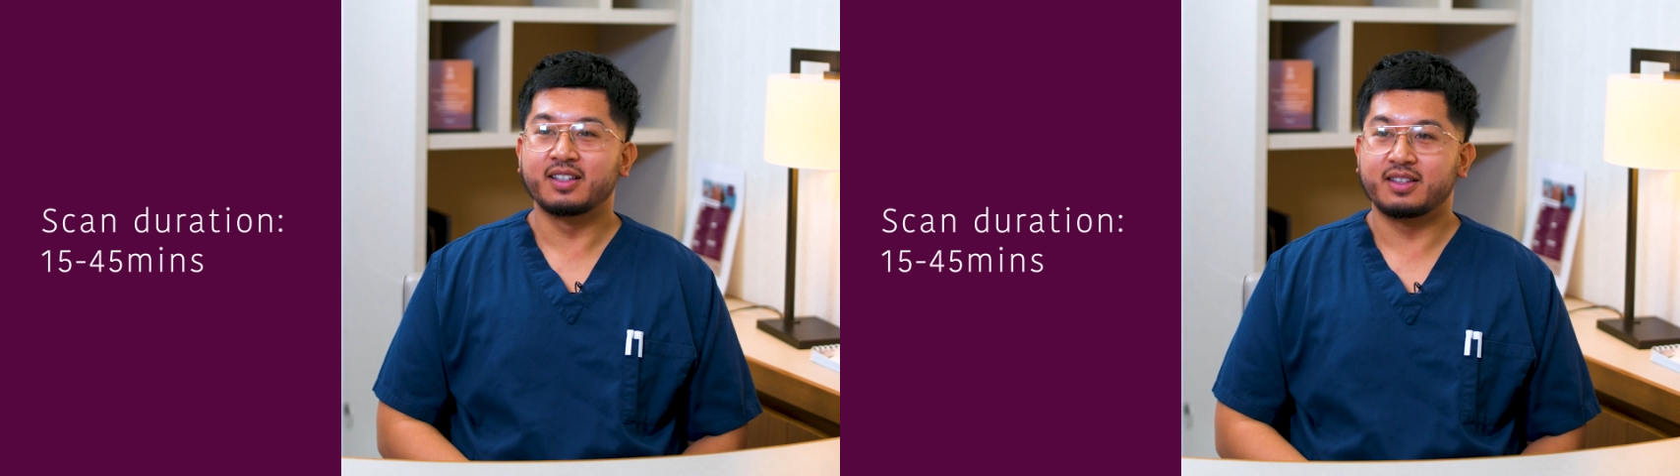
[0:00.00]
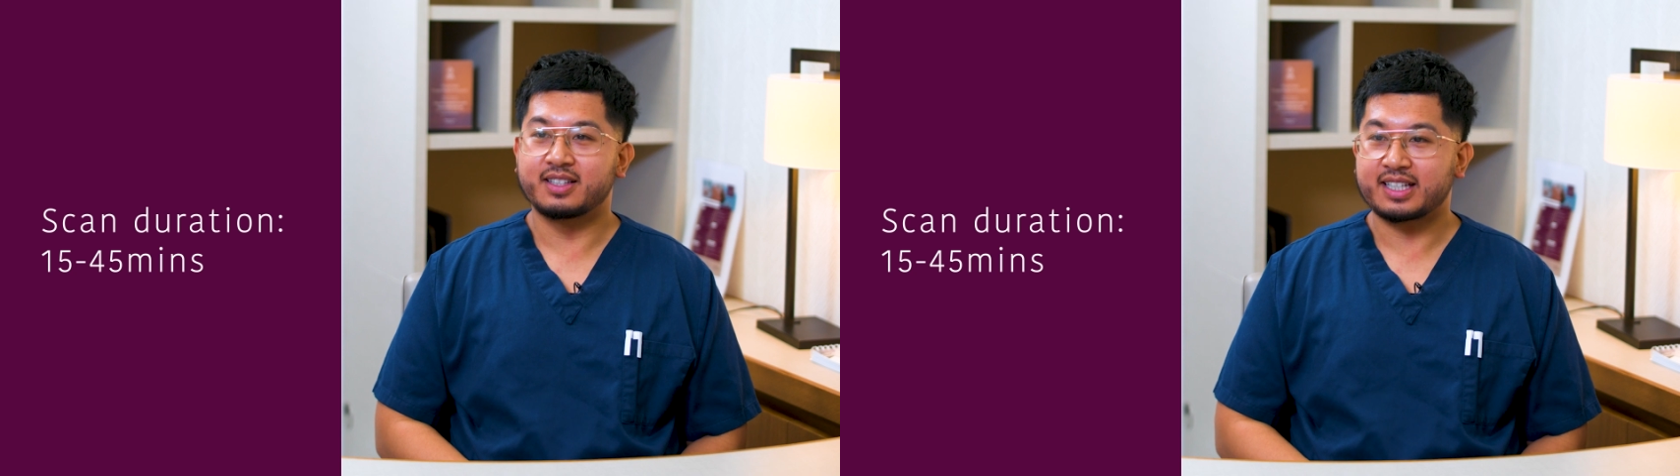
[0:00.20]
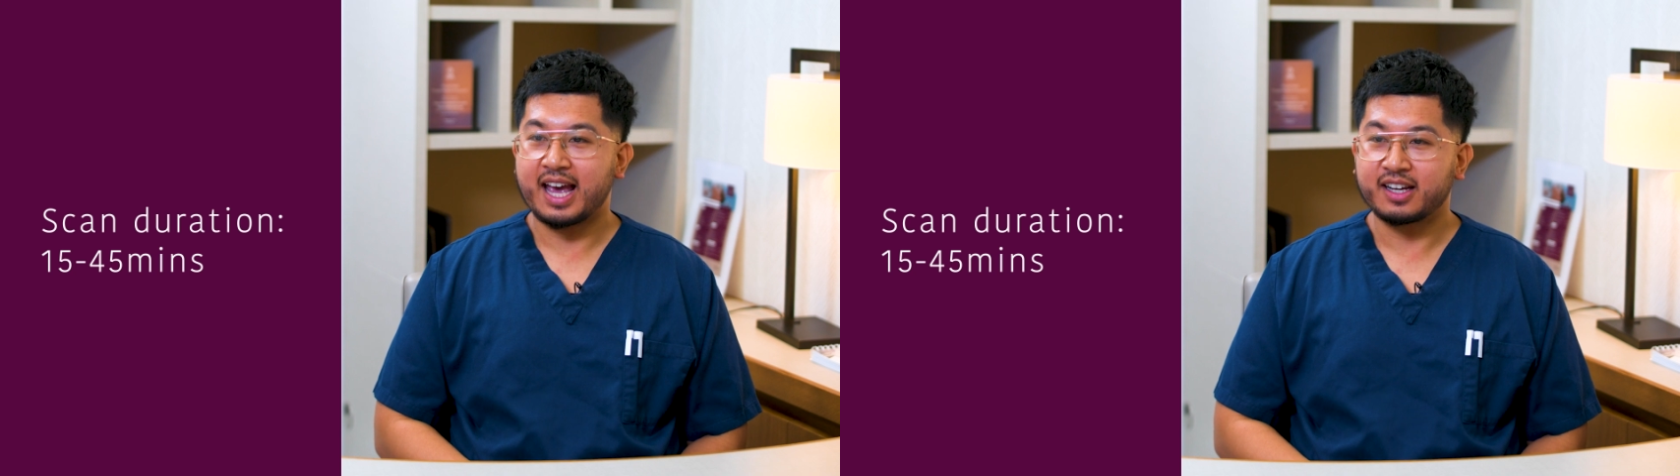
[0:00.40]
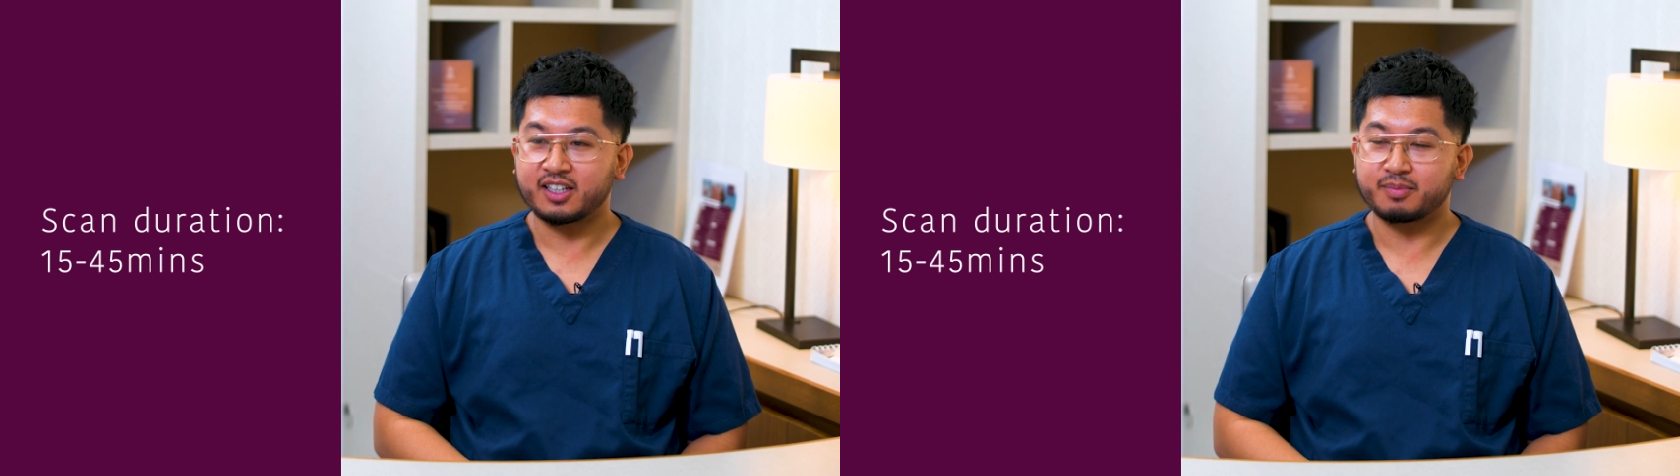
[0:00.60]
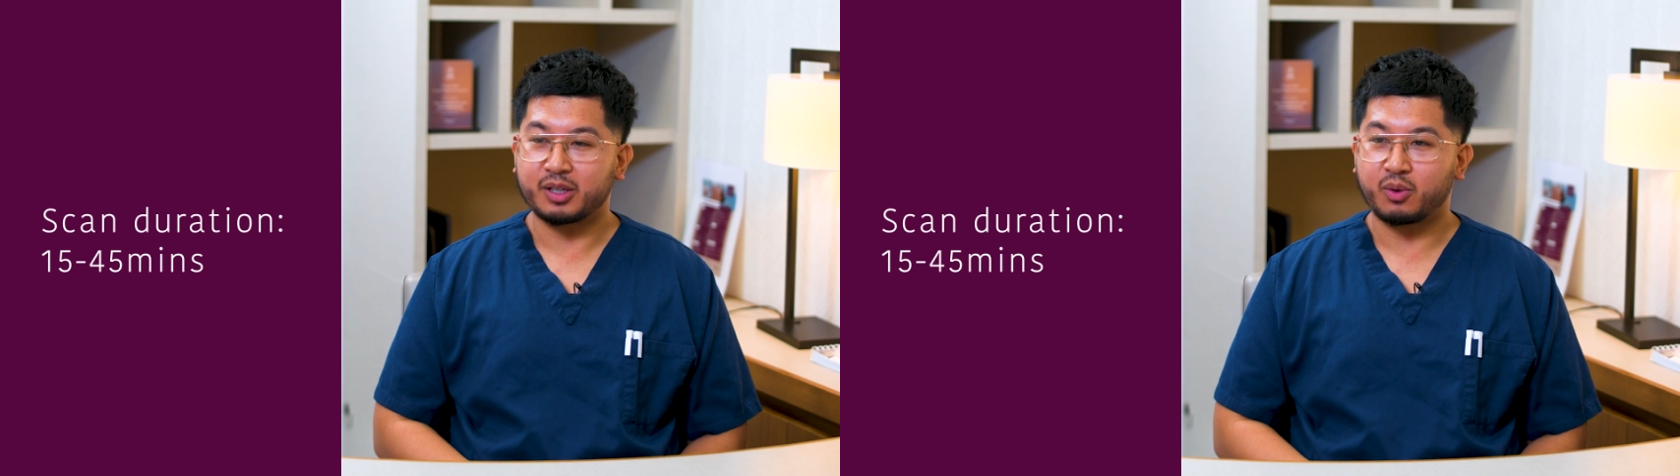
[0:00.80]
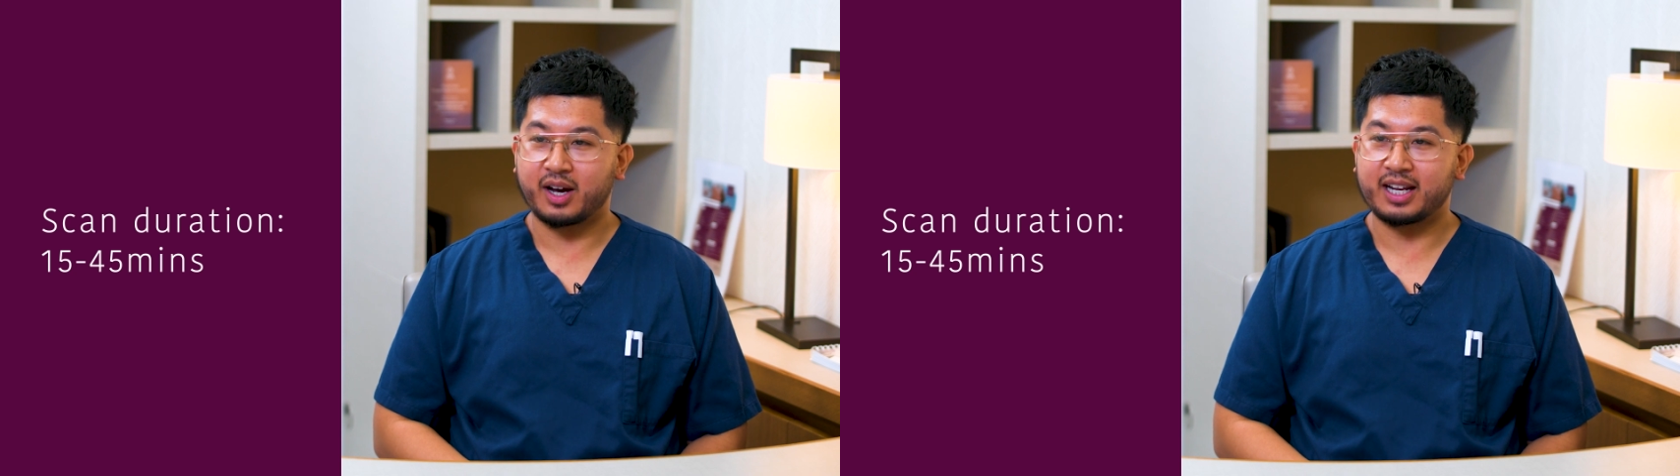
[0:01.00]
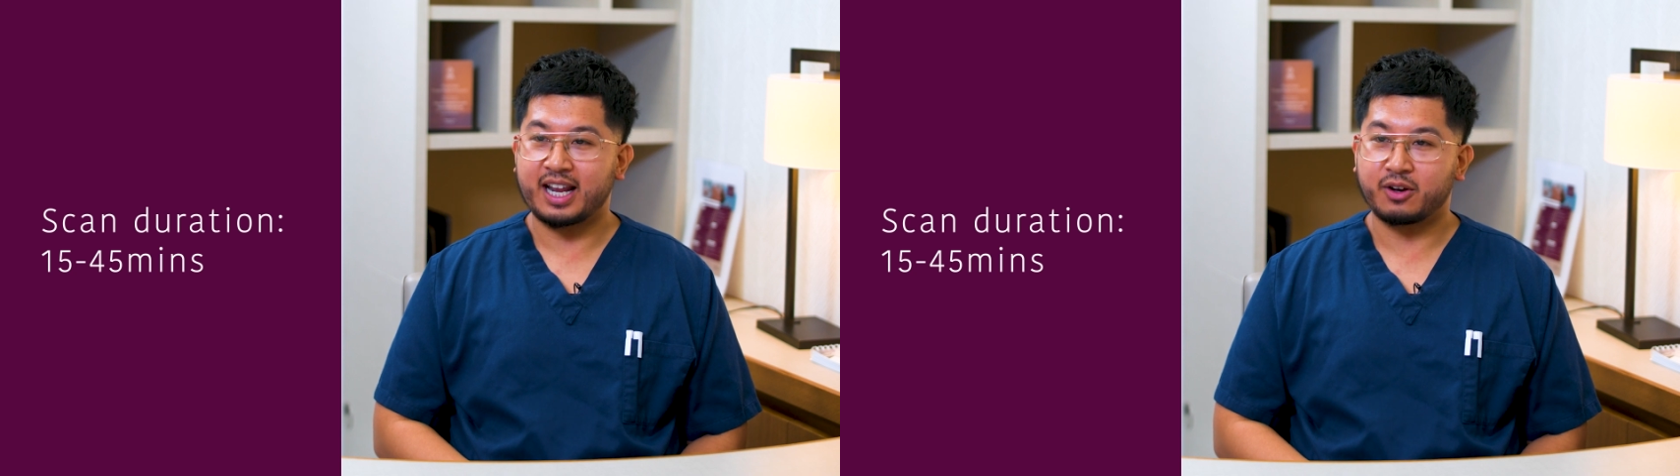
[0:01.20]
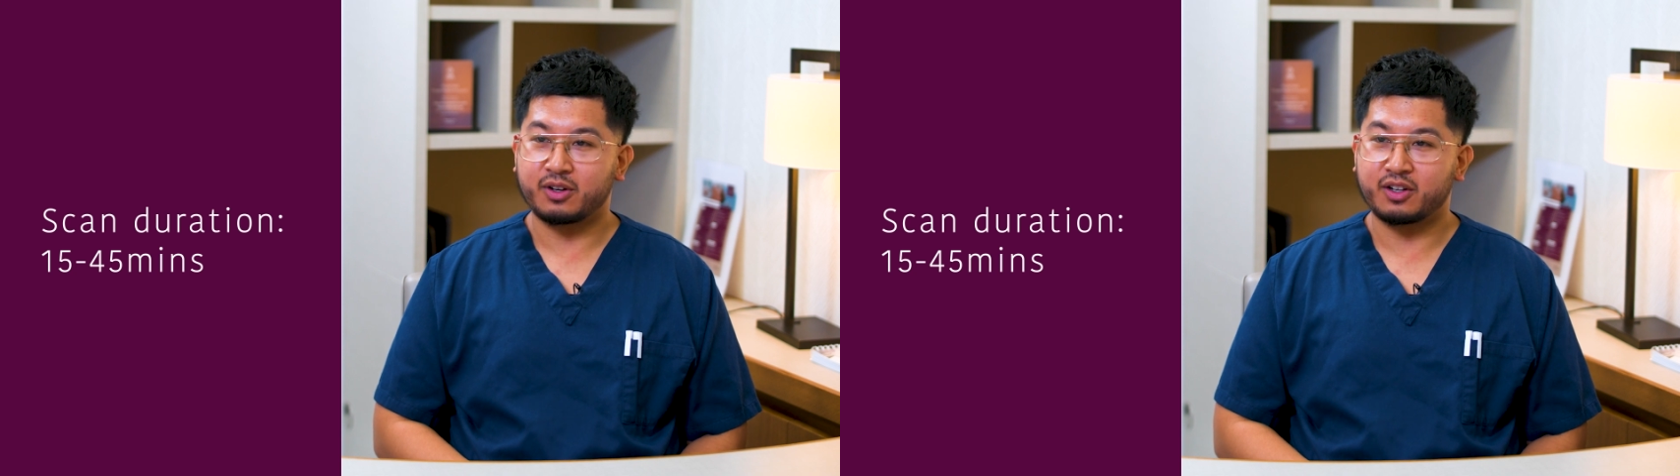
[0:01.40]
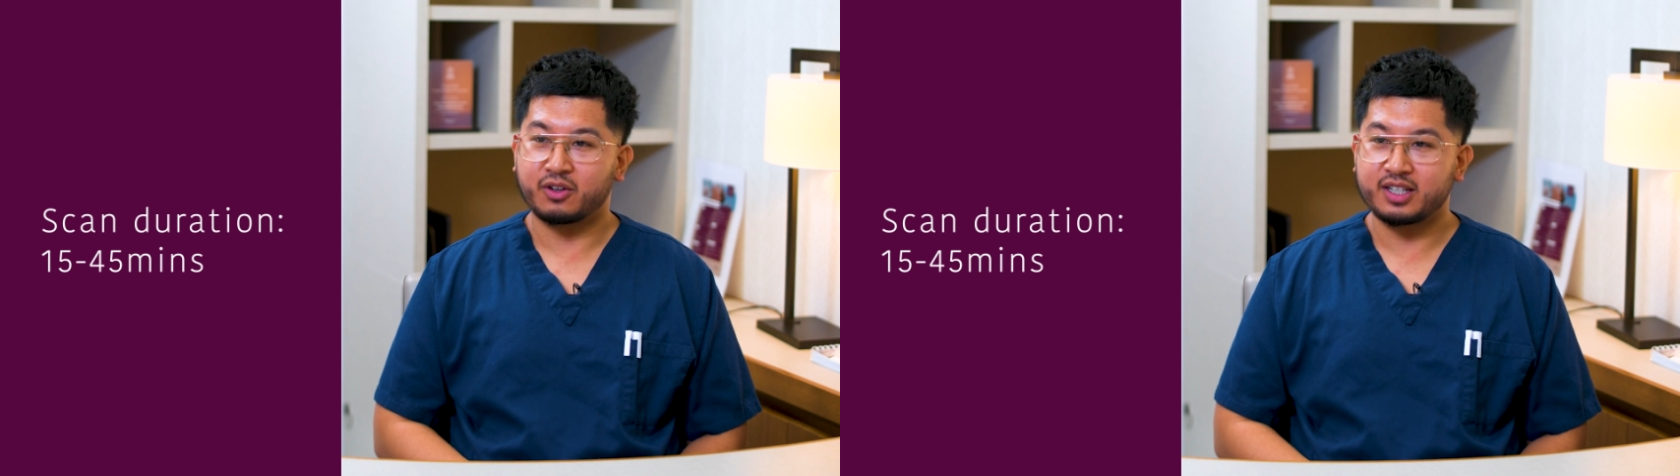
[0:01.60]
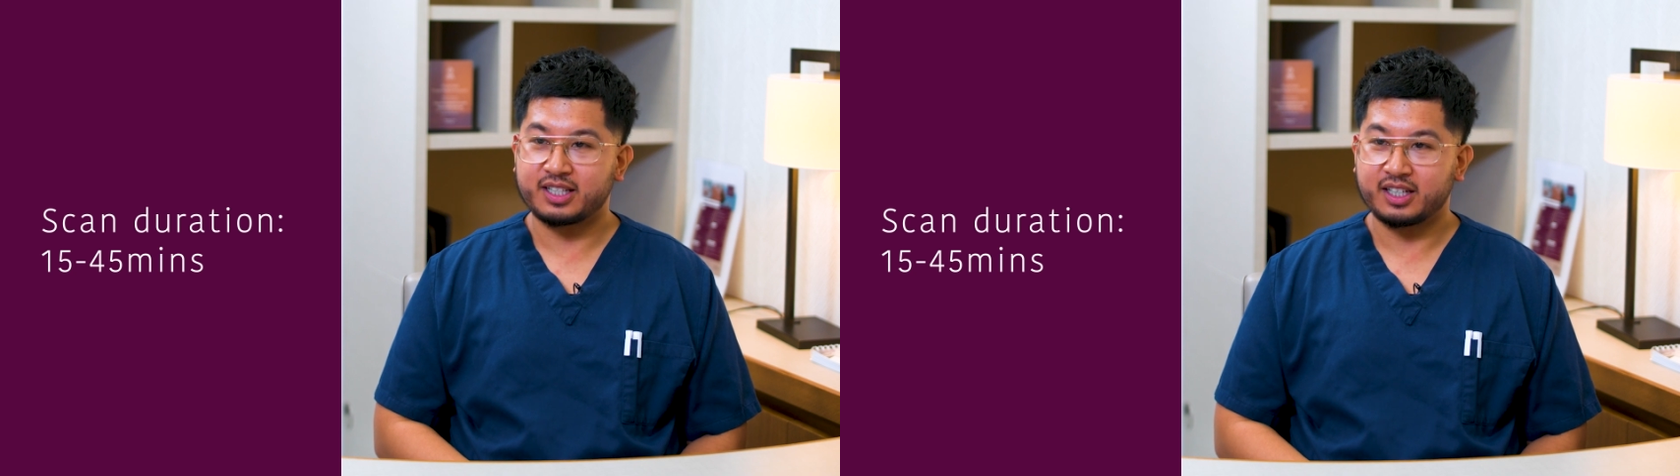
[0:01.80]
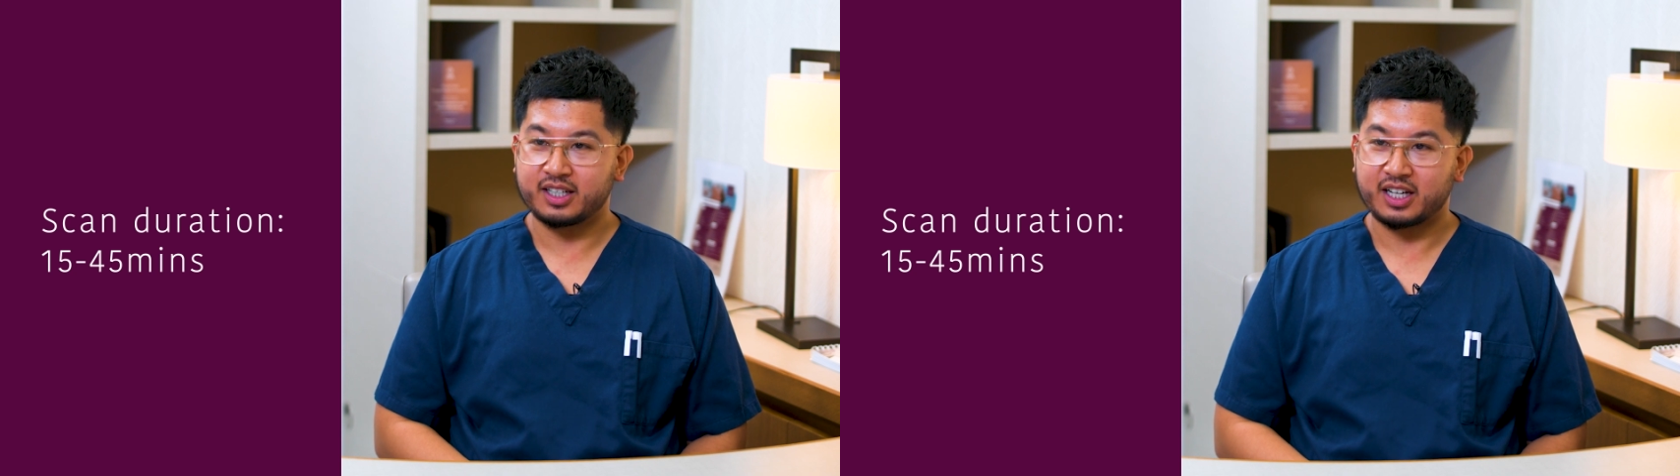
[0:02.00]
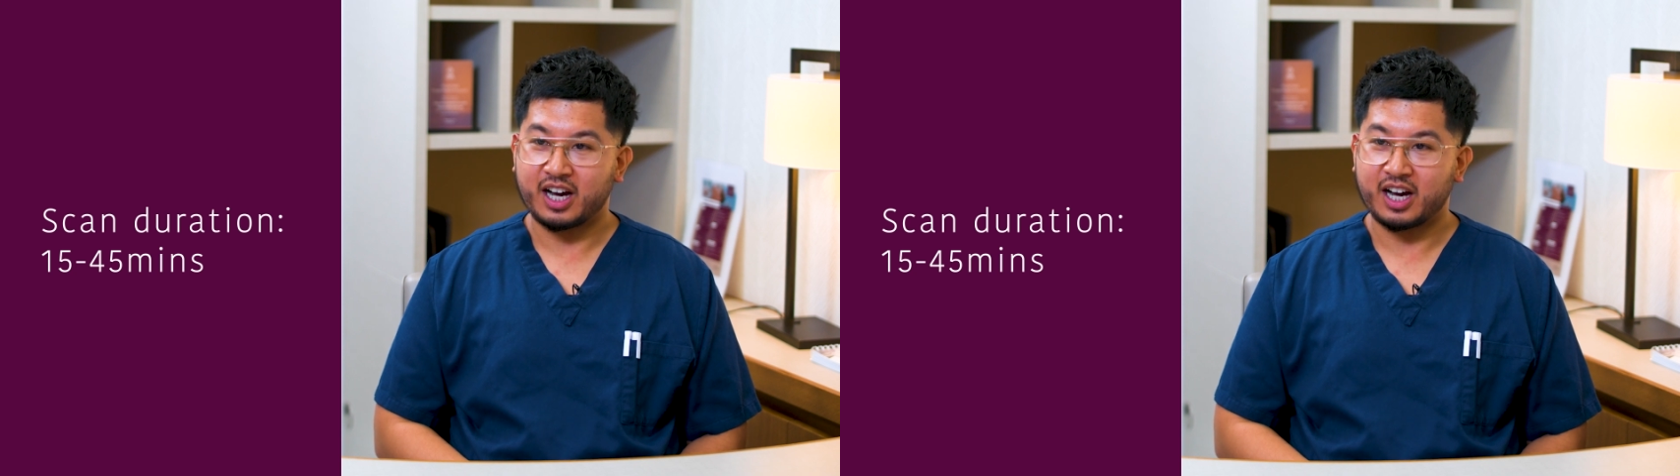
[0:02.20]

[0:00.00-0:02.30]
The scan can be quite loud and noisy,